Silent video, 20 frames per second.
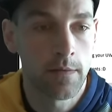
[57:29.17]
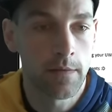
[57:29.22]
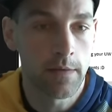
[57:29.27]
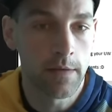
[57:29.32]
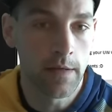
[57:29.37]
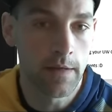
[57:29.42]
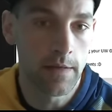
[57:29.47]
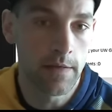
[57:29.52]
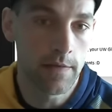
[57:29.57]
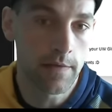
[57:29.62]

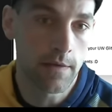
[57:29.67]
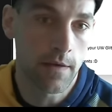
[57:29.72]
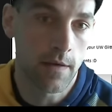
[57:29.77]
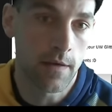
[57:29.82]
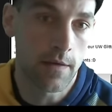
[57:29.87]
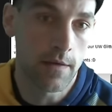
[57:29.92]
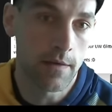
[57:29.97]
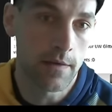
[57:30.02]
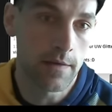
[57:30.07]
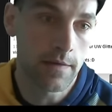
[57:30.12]
They
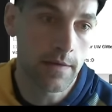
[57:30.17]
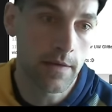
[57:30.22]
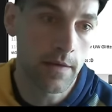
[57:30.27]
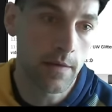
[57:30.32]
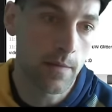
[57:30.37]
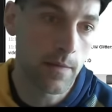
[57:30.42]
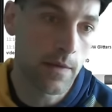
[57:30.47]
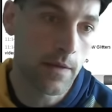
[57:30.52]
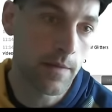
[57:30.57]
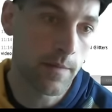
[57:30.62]
discard the
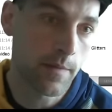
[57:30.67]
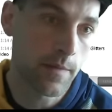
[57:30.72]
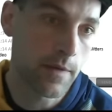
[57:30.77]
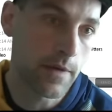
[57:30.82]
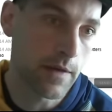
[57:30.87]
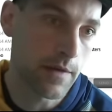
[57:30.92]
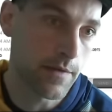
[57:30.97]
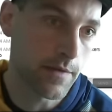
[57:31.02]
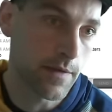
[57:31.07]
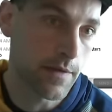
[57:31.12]
Stinkweed Imp,
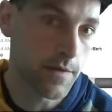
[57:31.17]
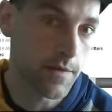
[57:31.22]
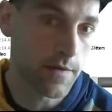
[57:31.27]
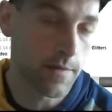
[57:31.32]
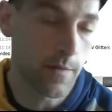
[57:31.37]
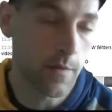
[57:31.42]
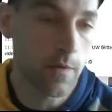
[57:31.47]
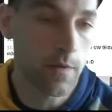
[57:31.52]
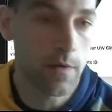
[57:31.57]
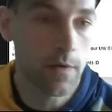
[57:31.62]
they dredge
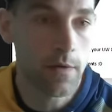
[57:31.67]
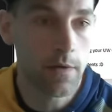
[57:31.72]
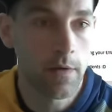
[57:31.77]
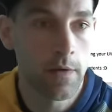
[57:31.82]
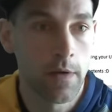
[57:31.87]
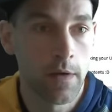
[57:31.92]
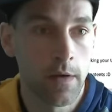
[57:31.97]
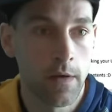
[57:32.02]
some more.